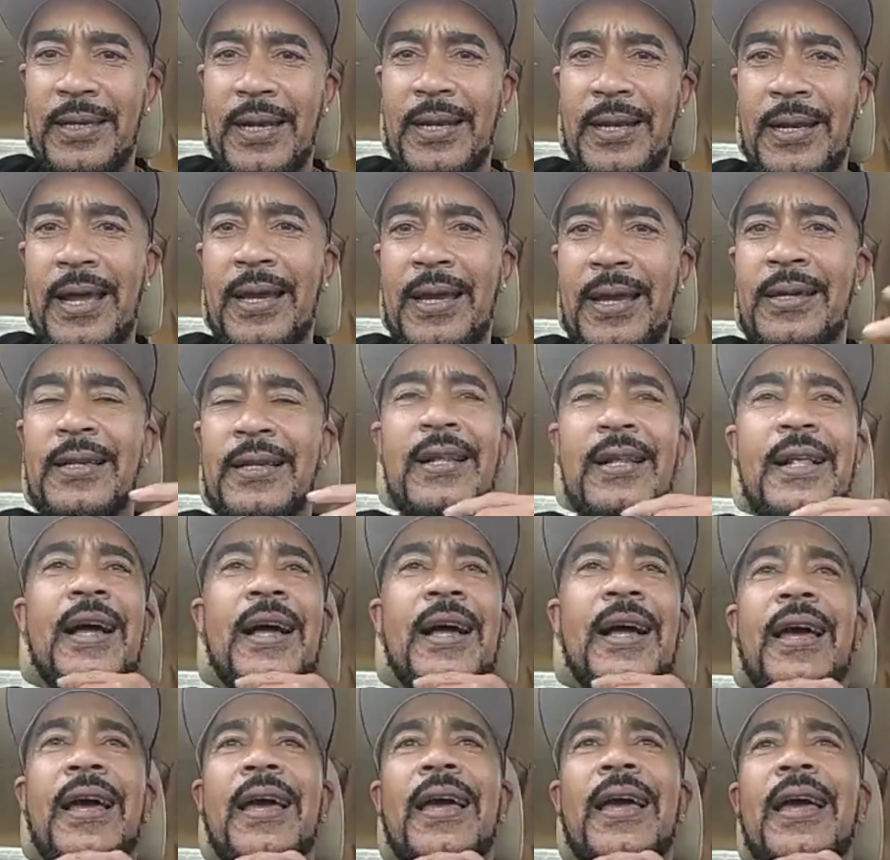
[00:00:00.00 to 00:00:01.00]

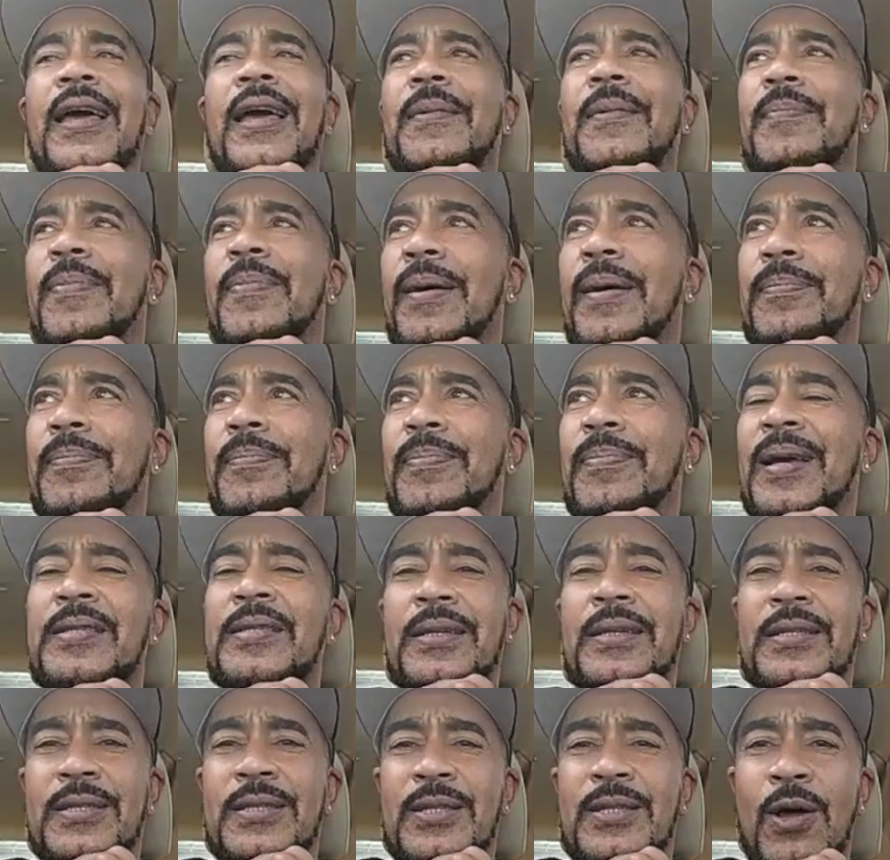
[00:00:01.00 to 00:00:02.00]
And
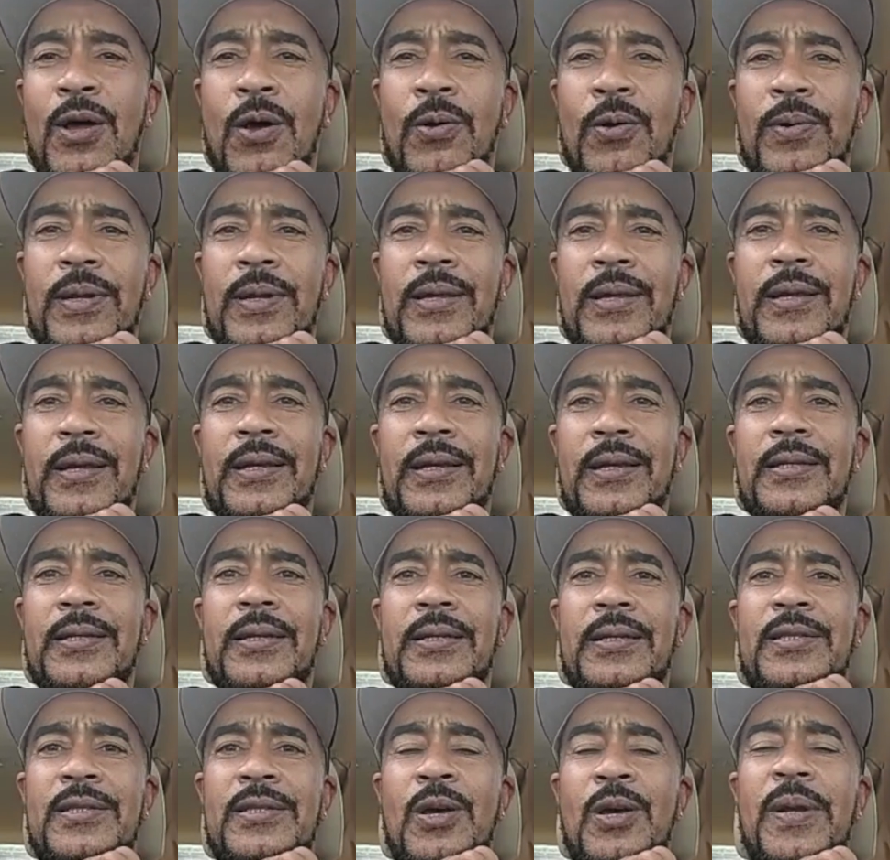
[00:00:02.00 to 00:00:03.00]
basically the song
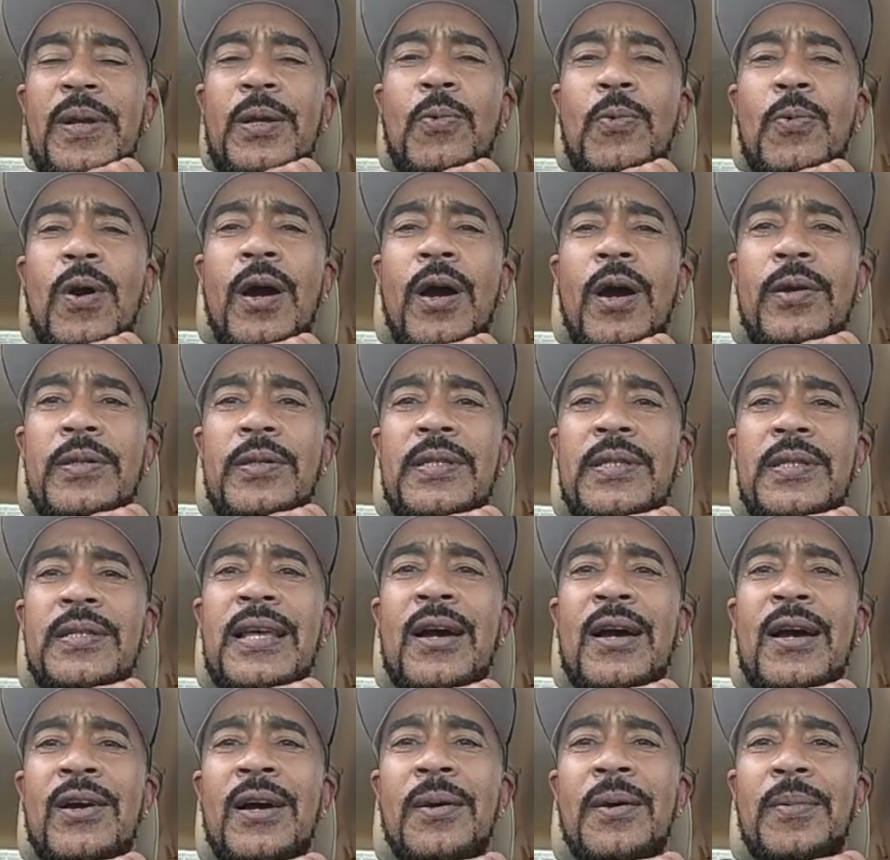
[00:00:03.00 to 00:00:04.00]
in so many words is
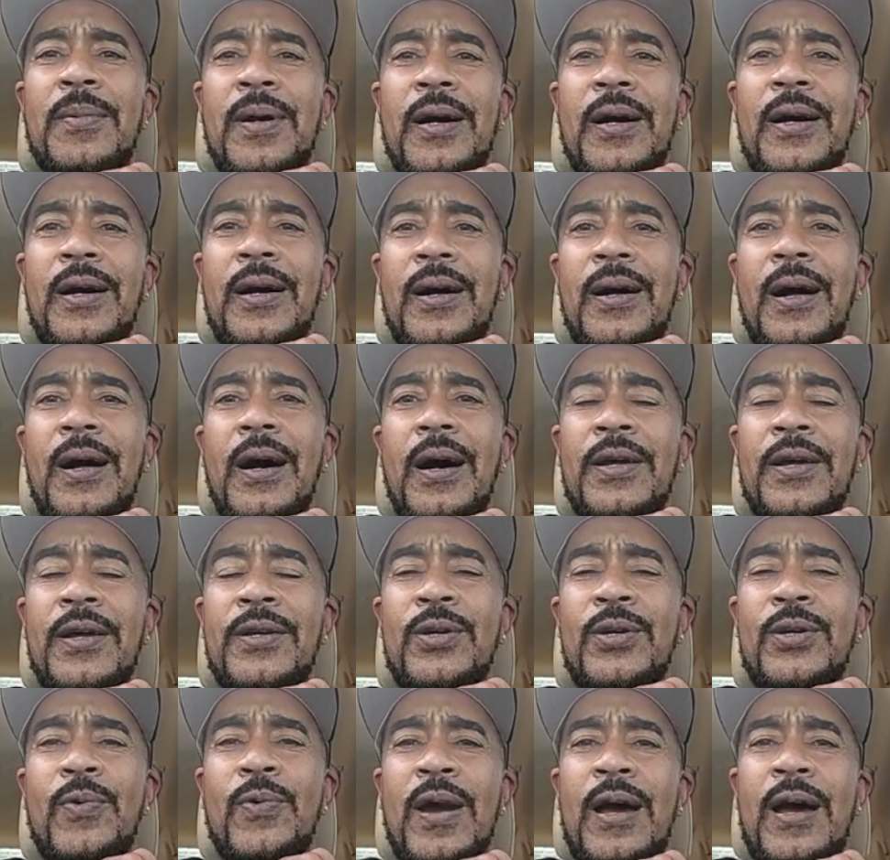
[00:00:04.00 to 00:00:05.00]
how come
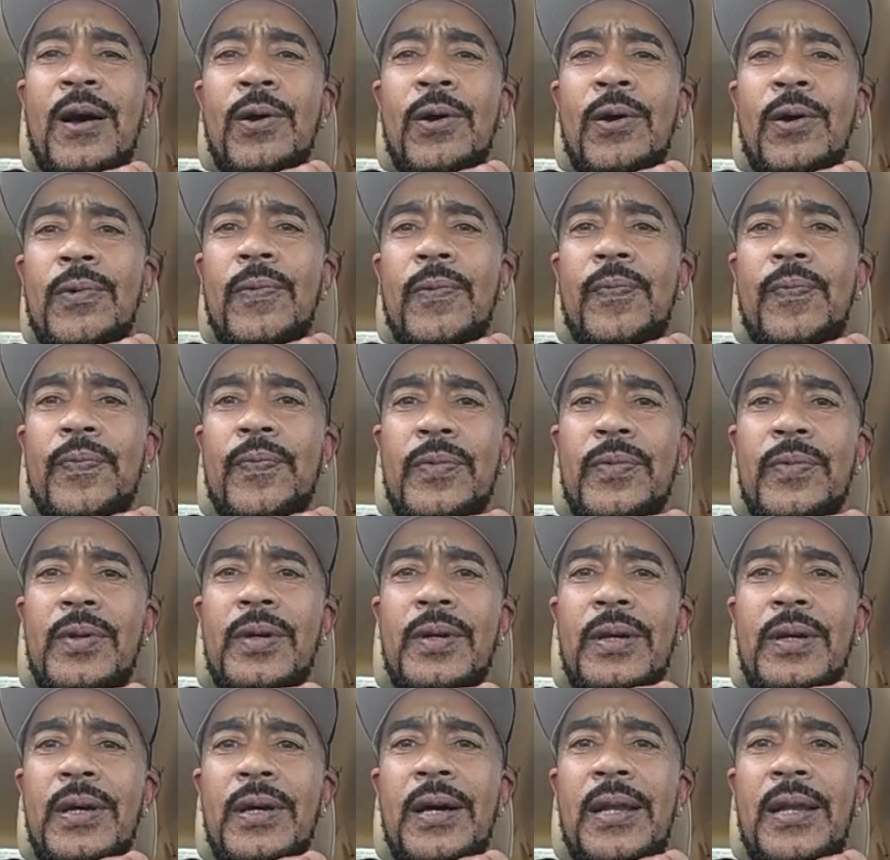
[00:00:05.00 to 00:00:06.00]
underground,
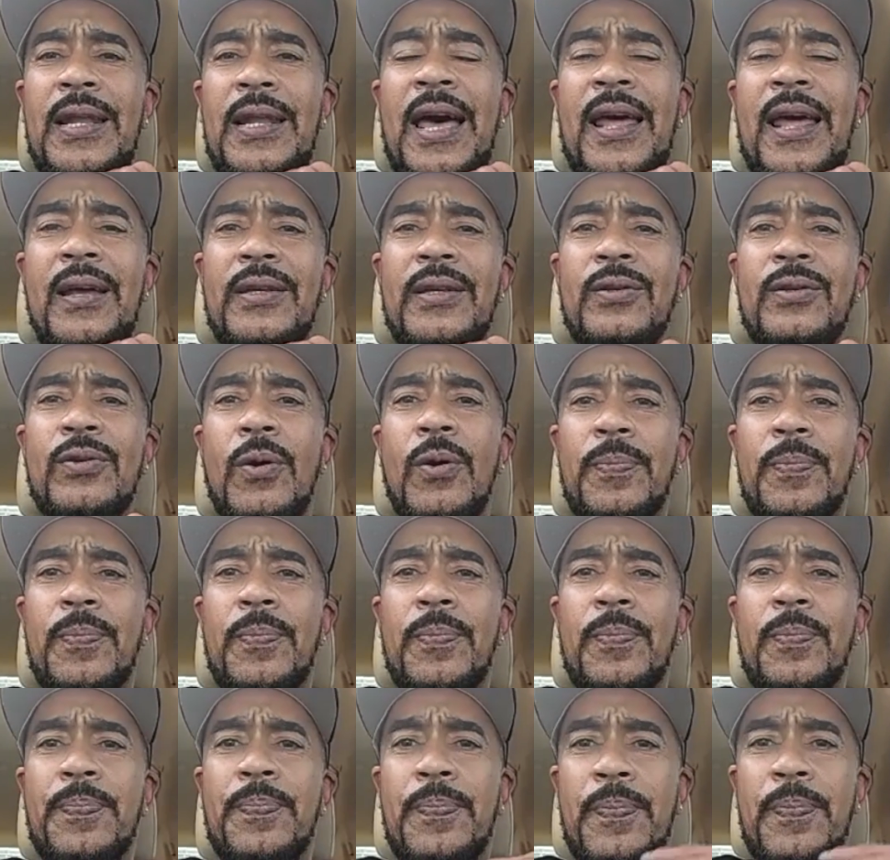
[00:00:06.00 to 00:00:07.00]
a lot, you know,
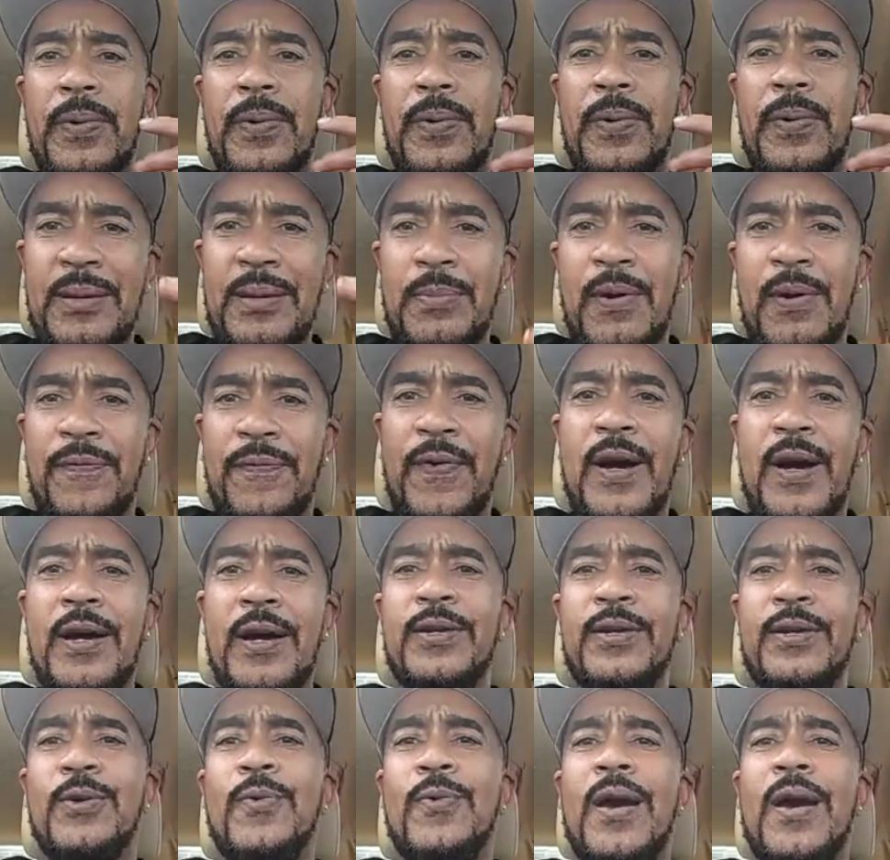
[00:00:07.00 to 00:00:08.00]
the stigma for
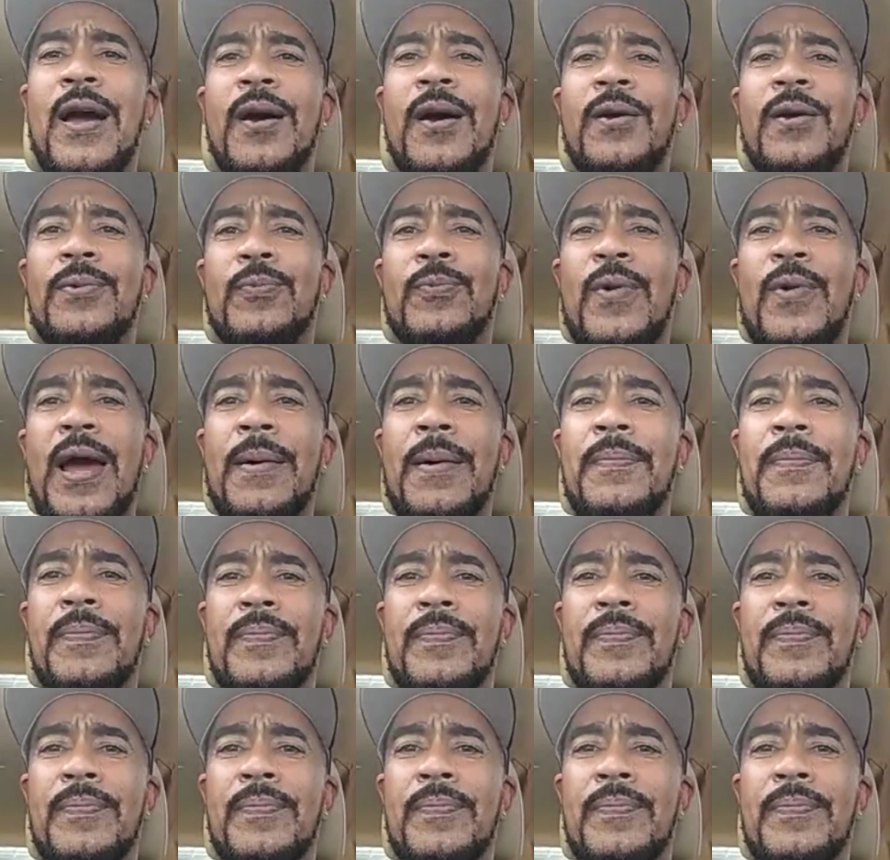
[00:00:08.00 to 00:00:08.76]
underground rap